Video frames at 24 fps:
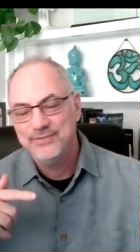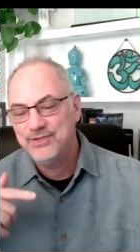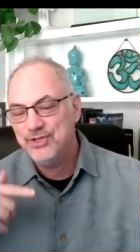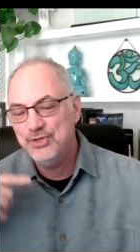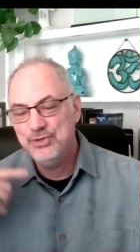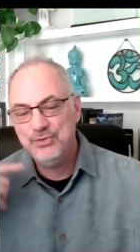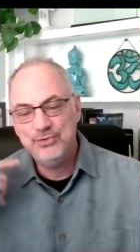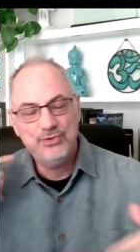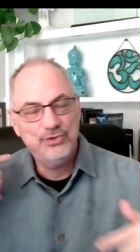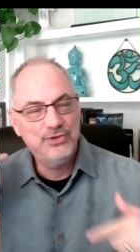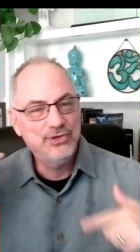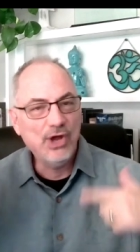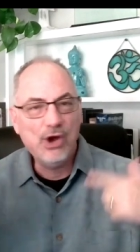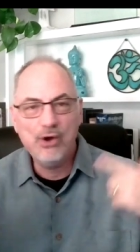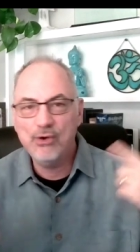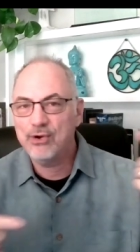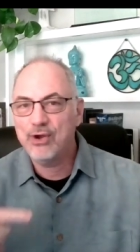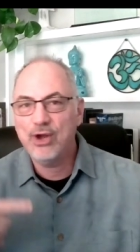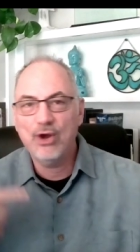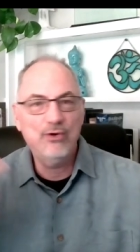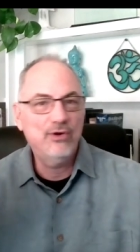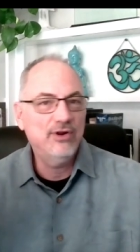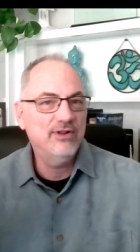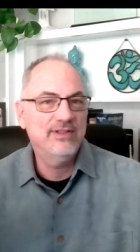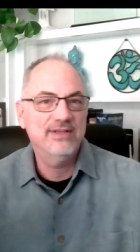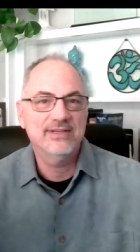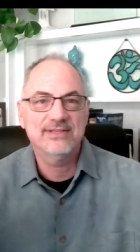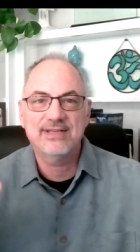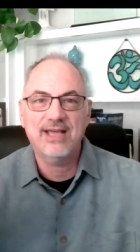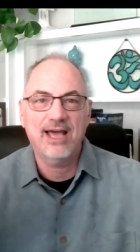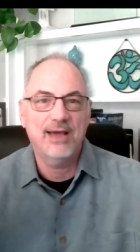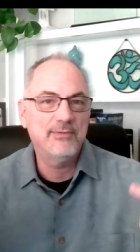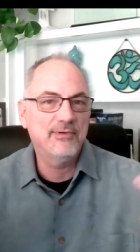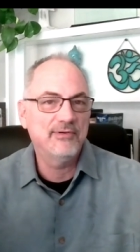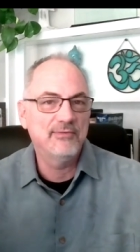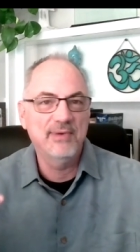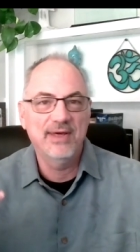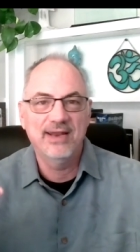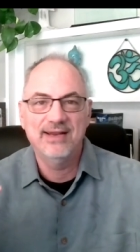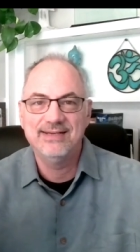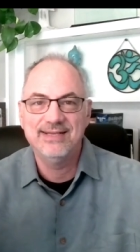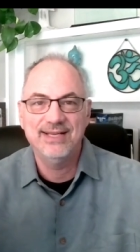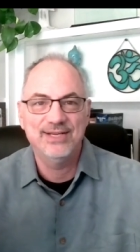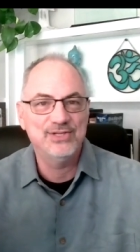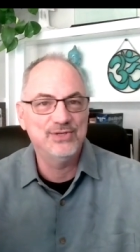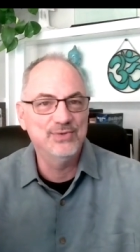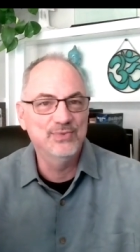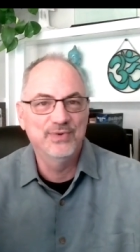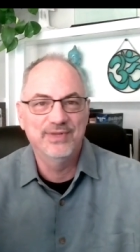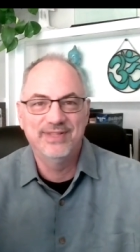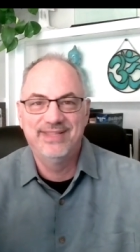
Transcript: you don't go to this type of meditation